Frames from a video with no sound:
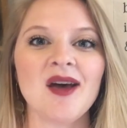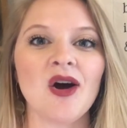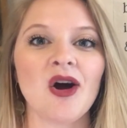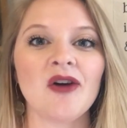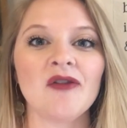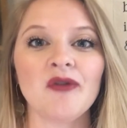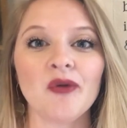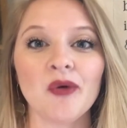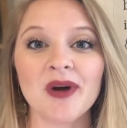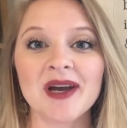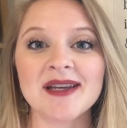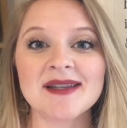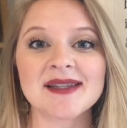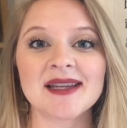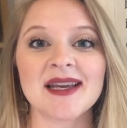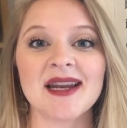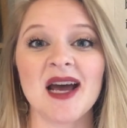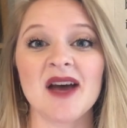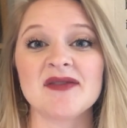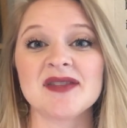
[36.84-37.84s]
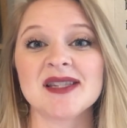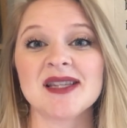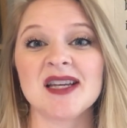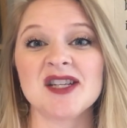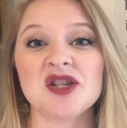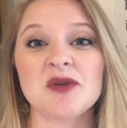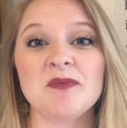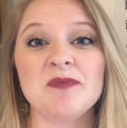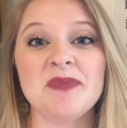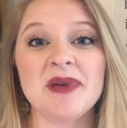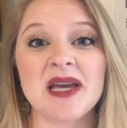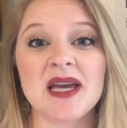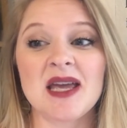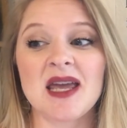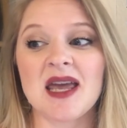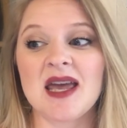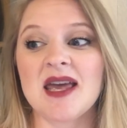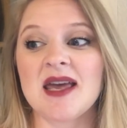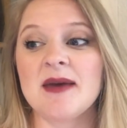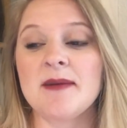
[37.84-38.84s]
Our voice can have such a big
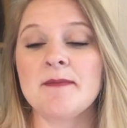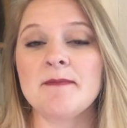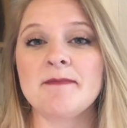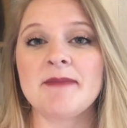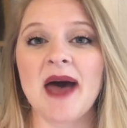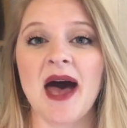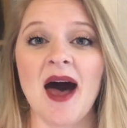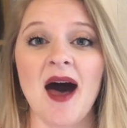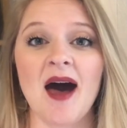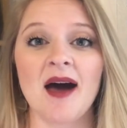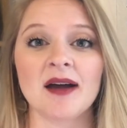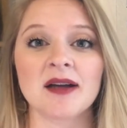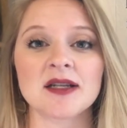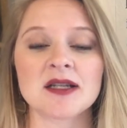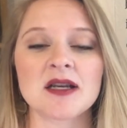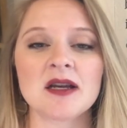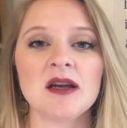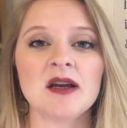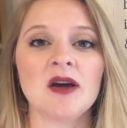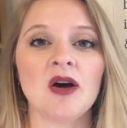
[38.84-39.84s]
impact